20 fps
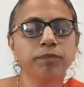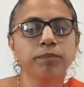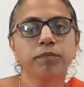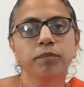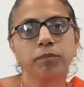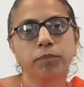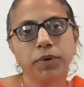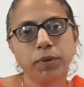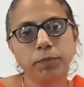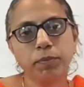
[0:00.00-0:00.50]

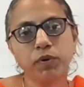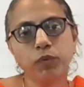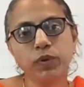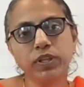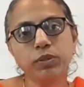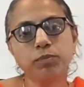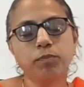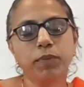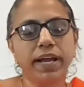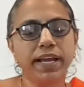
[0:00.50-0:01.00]
People with
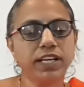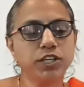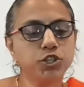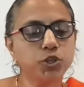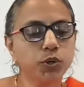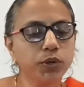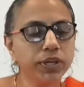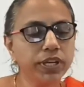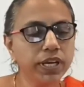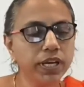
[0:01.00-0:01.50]

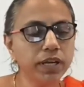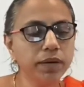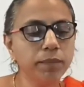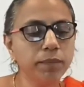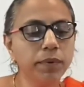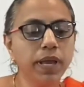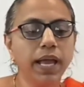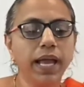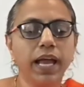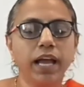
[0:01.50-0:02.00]
myotonia
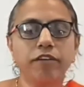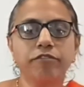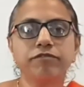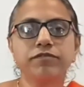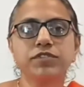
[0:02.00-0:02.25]
have